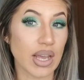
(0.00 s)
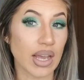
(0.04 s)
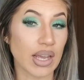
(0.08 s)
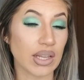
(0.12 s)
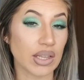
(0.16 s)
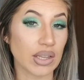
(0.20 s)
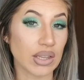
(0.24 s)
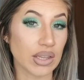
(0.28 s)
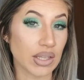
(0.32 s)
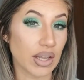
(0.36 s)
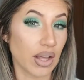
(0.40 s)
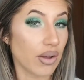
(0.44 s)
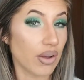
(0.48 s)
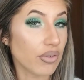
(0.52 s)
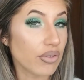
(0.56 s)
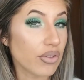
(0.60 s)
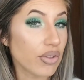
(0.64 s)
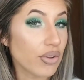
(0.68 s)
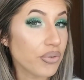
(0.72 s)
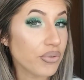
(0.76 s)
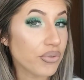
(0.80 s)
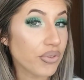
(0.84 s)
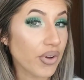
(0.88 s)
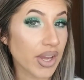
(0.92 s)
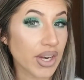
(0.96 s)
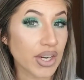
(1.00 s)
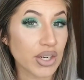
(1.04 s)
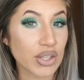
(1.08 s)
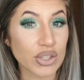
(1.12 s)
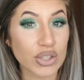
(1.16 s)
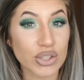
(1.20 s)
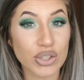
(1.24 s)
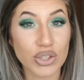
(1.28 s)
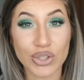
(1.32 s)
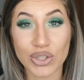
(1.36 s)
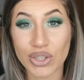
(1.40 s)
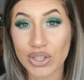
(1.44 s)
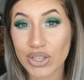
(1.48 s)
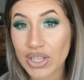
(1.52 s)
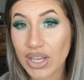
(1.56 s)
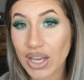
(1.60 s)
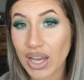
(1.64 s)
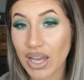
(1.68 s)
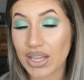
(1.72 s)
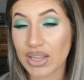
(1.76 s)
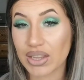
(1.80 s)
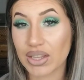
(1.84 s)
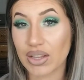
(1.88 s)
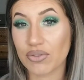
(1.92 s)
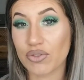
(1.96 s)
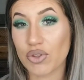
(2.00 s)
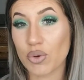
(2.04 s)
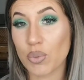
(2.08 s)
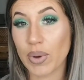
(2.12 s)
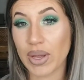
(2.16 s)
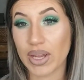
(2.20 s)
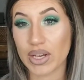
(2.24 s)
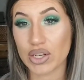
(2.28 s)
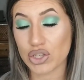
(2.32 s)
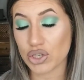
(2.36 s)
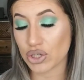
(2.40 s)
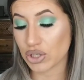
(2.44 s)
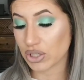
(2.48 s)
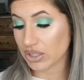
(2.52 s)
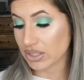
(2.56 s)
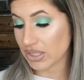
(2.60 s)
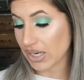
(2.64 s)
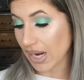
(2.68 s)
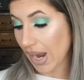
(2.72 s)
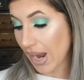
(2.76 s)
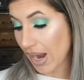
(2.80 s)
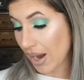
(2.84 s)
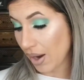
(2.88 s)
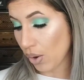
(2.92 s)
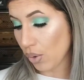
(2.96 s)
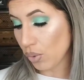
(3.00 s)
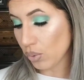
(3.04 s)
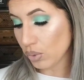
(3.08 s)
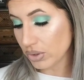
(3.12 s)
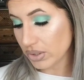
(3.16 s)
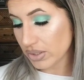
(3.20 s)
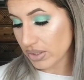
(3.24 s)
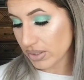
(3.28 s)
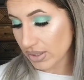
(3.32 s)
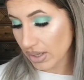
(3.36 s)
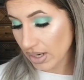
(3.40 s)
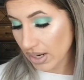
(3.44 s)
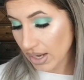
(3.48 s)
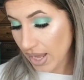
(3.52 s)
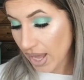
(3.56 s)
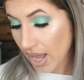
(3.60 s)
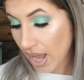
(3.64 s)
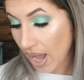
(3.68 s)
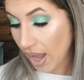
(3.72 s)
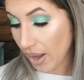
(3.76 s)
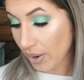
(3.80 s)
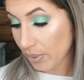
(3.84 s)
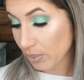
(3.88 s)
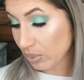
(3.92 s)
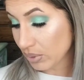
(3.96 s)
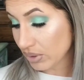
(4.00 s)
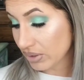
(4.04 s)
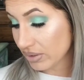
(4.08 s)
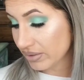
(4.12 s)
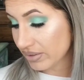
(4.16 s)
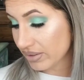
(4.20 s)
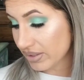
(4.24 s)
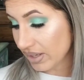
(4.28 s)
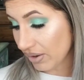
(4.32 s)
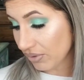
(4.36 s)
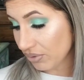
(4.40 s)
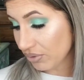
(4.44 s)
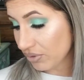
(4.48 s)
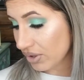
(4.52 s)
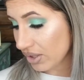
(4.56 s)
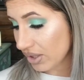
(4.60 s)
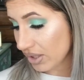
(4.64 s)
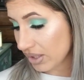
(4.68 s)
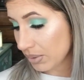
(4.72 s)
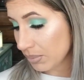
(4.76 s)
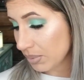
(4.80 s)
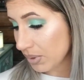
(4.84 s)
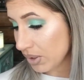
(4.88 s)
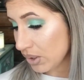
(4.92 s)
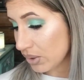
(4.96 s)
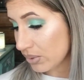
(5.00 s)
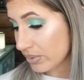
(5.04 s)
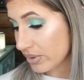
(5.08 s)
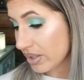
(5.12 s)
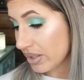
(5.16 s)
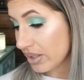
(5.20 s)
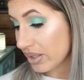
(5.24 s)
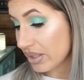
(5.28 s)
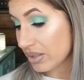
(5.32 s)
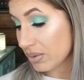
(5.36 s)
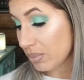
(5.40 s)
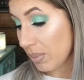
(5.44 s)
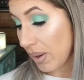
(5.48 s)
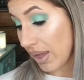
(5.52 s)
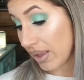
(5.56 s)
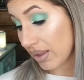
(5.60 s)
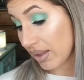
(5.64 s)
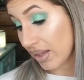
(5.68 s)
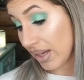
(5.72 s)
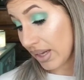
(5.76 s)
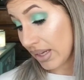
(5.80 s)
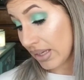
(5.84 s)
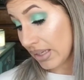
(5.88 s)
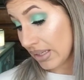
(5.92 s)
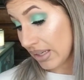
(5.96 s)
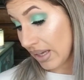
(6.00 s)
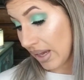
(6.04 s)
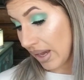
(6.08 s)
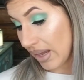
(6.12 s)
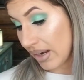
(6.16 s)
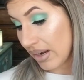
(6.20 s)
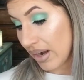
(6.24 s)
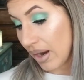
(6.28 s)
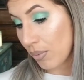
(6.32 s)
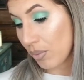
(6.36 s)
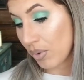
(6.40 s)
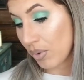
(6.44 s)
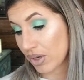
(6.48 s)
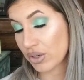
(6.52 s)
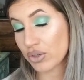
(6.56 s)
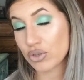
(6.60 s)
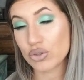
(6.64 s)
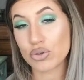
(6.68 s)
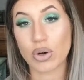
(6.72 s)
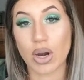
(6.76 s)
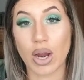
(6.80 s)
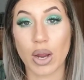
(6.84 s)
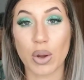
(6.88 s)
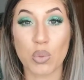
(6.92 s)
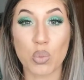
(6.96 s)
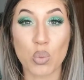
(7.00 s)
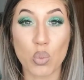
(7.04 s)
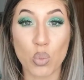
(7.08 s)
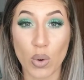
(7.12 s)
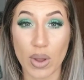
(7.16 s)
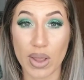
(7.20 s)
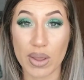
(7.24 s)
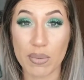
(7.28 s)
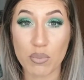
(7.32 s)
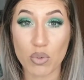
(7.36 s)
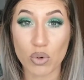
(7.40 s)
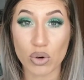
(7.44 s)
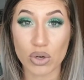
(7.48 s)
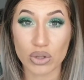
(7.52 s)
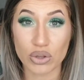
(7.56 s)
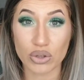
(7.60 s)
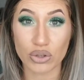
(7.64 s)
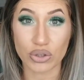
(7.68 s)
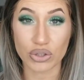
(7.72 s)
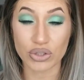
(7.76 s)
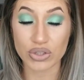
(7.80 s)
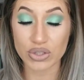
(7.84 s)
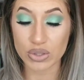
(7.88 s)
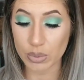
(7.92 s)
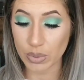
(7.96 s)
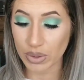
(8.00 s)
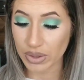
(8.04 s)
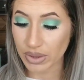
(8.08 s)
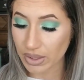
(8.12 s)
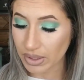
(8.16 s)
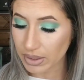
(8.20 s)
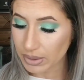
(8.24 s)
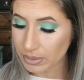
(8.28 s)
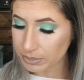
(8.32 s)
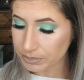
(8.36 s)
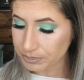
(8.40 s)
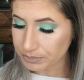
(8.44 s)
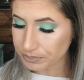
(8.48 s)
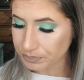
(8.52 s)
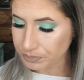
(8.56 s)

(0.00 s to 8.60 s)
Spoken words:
I love the final look. I love the way it turned out. I will definitely be using this palette again. I to try way more looks with it.